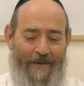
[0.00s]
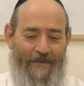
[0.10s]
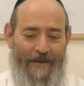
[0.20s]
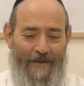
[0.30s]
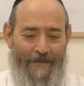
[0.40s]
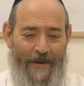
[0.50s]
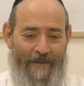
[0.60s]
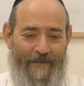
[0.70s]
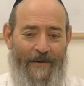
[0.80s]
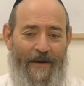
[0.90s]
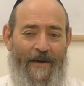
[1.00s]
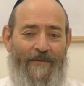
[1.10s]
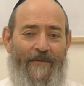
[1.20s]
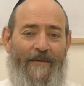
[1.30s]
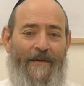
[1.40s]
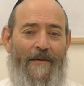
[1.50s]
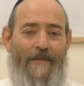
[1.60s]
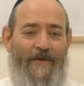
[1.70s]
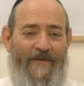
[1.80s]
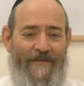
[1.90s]
really depends. When you get to a
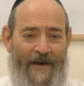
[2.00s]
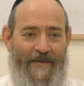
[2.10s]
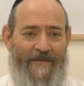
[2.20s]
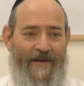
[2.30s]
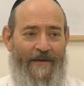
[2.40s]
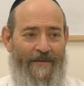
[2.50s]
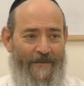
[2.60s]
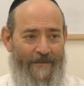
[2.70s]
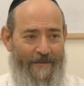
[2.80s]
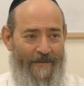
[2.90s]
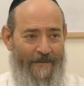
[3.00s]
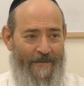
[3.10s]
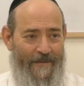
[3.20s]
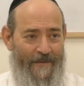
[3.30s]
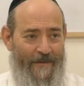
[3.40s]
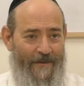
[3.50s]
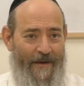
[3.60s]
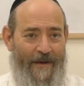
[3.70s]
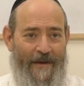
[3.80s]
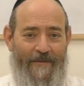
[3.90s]
Moshe Feinstein, or
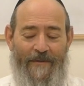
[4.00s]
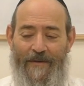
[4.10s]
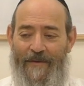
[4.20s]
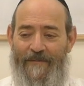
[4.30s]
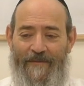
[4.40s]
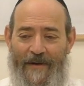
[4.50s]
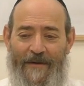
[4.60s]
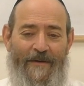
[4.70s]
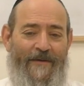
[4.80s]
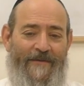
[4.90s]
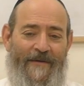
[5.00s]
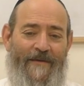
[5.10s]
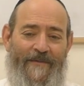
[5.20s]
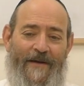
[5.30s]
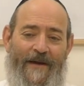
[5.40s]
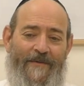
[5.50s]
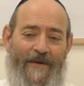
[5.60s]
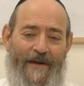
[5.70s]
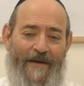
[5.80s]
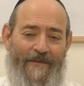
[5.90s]
you get to a Rav Avadia Yosef, or you get
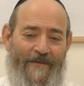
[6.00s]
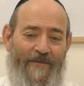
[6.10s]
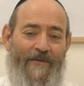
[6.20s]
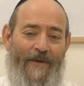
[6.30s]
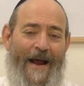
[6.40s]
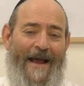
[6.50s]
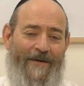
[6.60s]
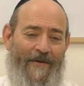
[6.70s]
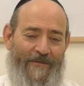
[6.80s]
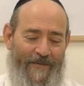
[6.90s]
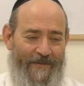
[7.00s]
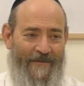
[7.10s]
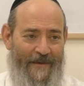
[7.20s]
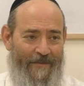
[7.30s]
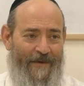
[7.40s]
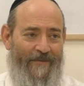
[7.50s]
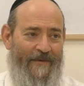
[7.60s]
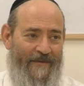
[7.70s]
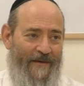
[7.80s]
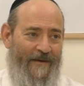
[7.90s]
to any of the Jewish celebrities,
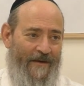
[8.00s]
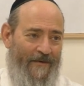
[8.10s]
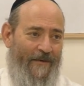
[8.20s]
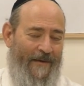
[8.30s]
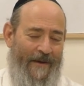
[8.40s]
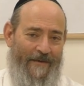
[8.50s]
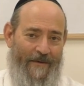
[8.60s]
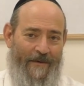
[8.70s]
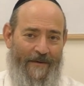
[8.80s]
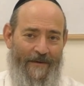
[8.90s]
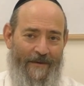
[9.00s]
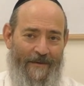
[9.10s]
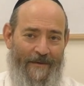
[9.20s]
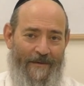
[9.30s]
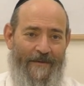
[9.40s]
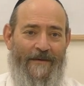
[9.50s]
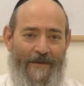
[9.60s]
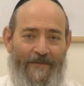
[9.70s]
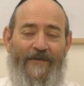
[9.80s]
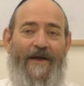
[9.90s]
which is the Gedolei Ador, the
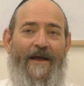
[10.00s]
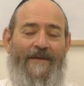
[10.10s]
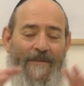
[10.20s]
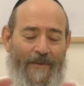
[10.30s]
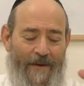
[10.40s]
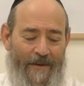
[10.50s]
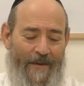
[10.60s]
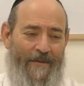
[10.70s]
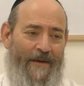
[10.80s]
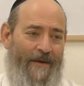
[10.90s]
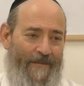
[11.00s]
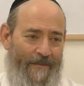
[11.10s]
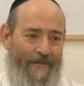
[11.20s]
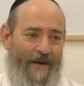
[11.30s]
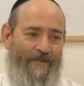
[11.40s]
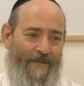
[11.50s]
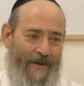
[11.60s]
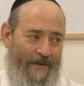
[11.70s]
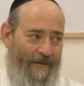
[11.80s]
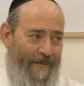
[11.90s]
closer you get, the bigger they become, much
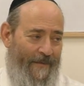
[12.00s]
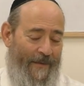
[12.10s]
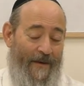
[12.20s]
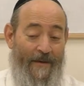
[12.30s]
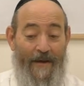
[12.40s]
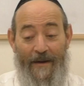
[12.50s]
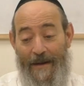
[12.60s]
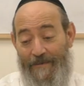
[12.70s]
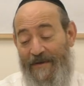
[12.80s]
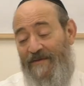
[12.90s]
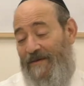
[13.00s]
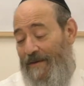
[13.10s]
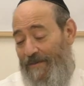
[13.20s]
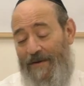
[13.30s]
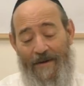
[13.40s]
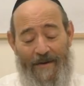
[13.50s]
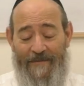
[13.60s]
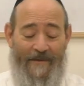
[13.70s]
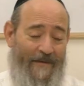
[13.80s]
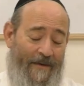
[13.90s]
bigger. An empty celebrity
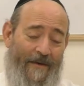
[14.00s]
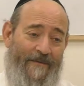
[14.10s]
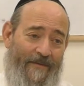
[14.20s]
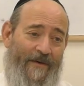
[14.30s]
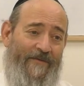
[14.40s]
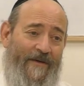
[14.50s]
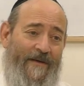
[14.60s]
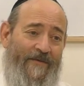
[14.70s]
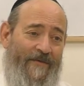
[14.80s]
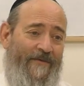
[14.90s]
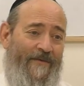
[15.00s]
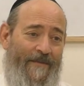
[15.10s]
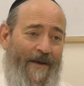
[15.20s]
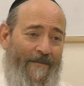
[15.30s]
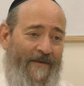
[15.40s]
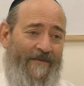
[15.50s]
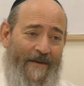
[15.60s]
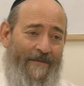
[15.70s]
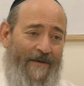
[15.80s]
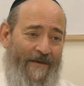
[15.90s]
also, you know, unfortunately, Jews could be empty
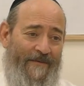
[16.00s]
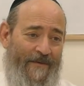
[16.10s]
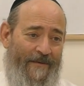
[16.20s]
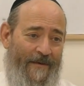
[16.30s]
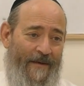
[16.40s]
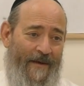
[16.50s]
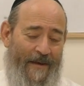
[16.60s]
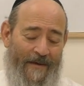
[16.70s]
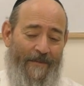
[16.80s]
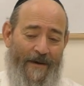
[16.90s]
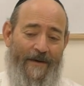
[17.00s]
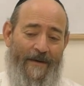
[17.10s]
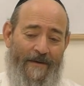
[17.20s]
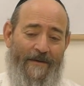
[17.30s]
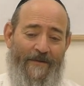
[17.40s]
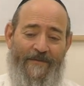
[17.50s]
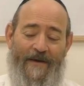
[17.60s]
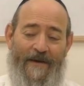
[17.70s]
celebrities too. And the closer you